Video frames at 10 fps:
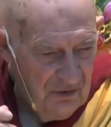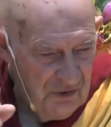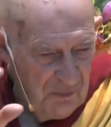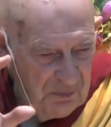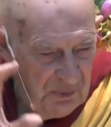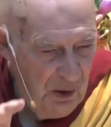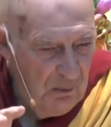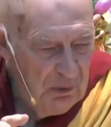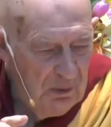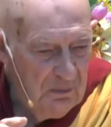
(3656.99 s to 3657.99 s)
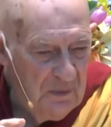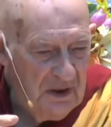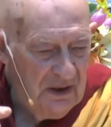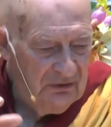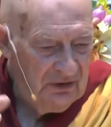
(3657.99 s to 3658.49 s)
The problem
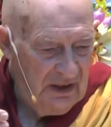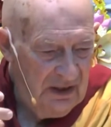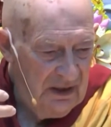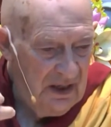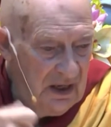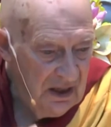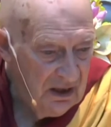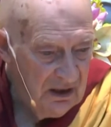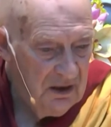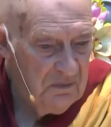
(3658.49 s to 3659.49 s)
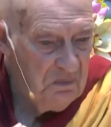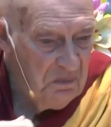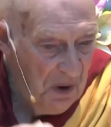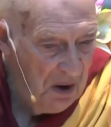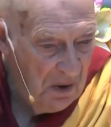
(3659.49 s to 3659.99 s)
is in here,
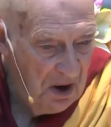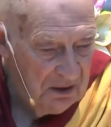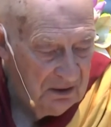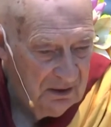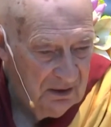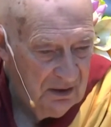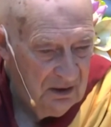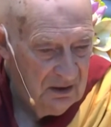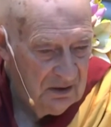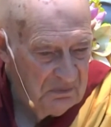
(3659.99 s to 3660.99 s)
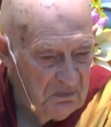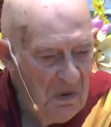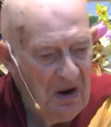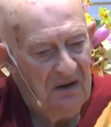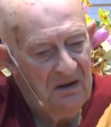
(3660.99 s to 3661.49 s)
in my mind. It is
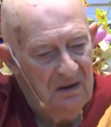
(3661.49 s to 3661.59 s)
my